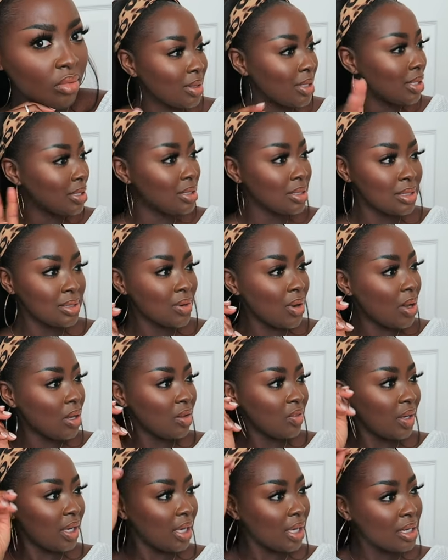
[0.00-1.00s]
This is
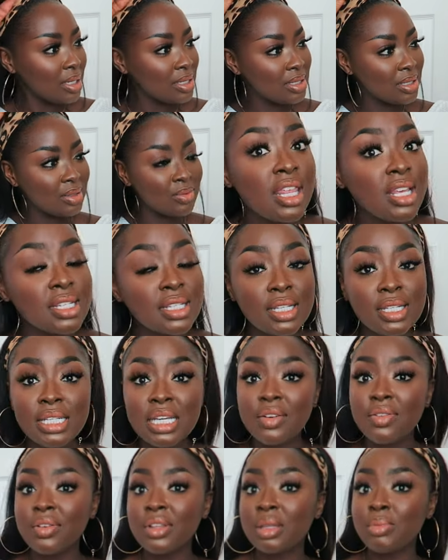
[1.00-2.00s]
all it. This can
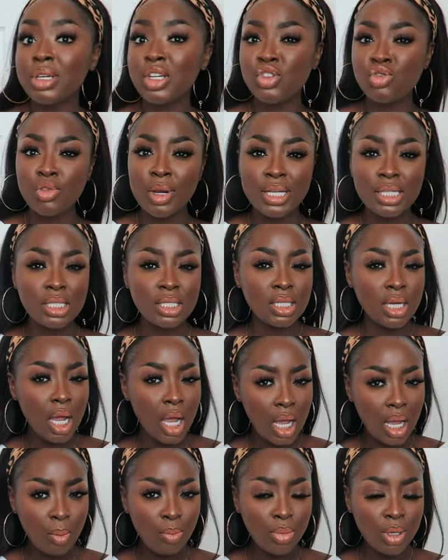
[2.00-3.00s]
definitely be dressed
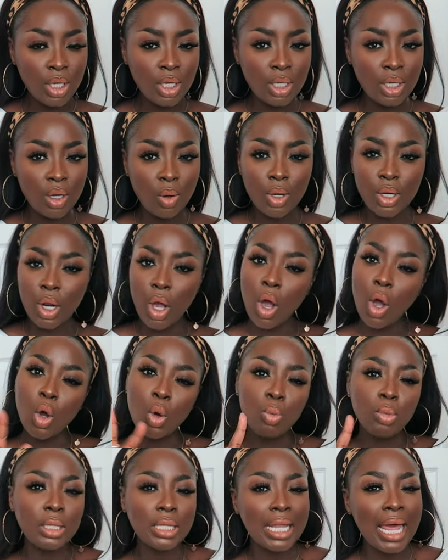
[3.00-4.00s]
up, you know, an
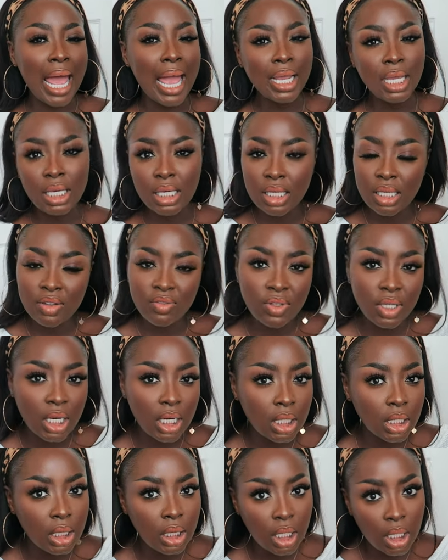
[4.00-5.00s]
all black
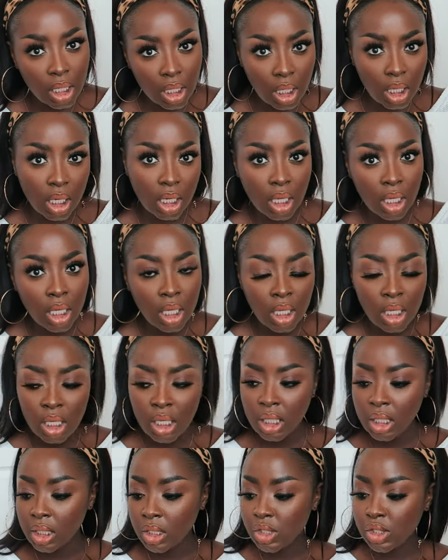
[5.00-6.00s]
evening look.
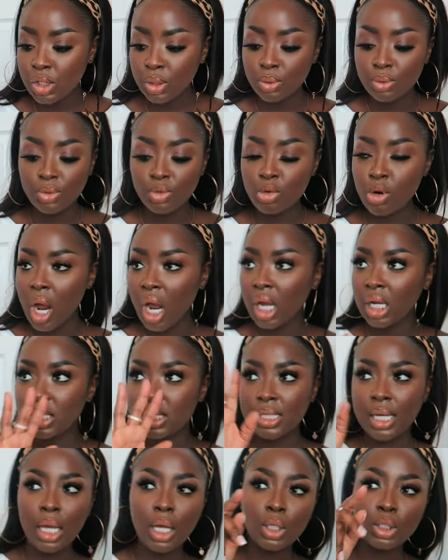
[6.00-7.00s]
Get your
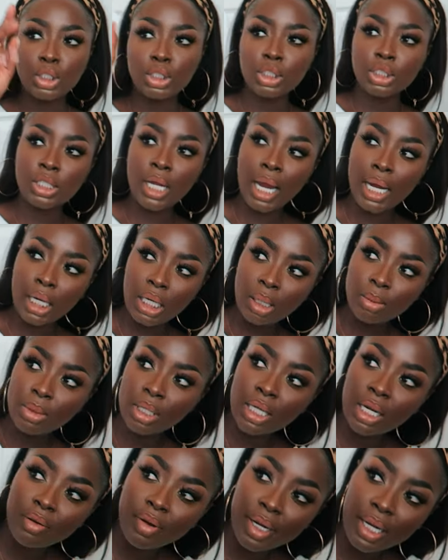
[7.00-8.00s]
crocodile shiny, I'm
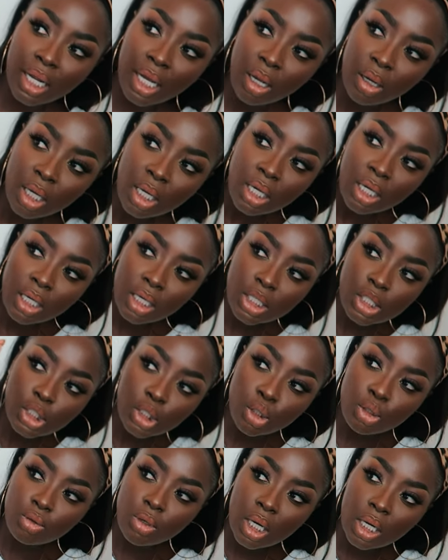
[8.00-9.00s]
looking right now. Get
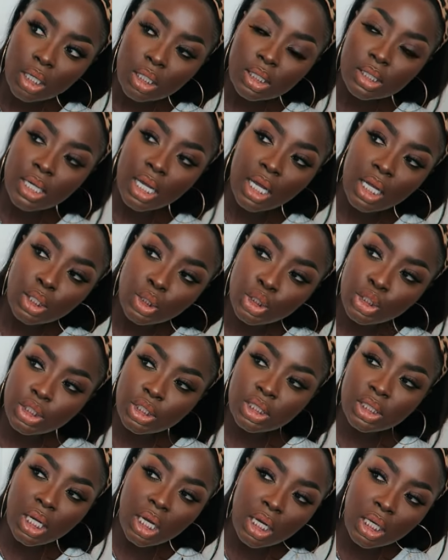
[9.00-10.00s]
your crocodile
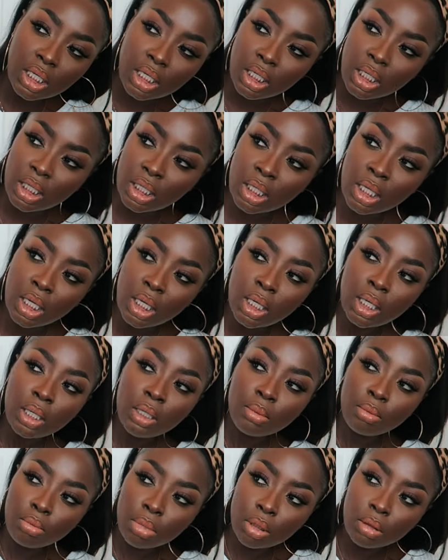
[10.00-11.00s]
shiny
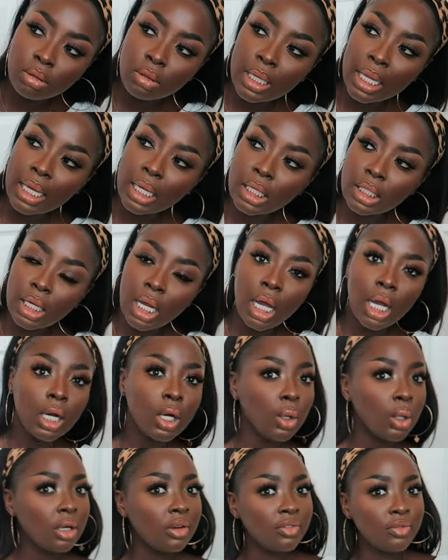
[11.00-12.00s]
bootleg
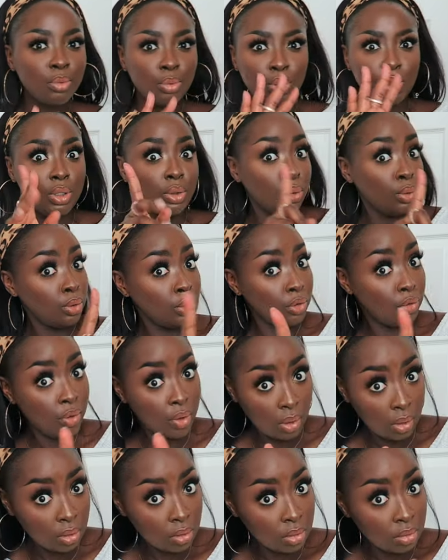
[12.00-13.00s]
knockoff.
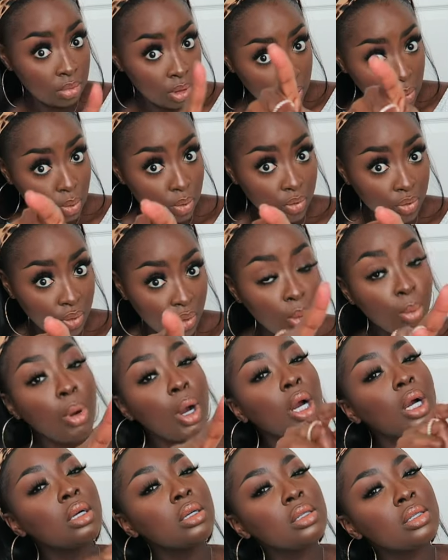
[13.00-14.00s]
Beautiful, beautiful
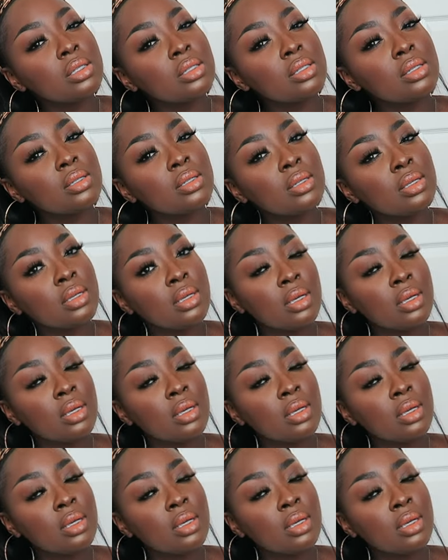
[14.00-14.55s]
purse.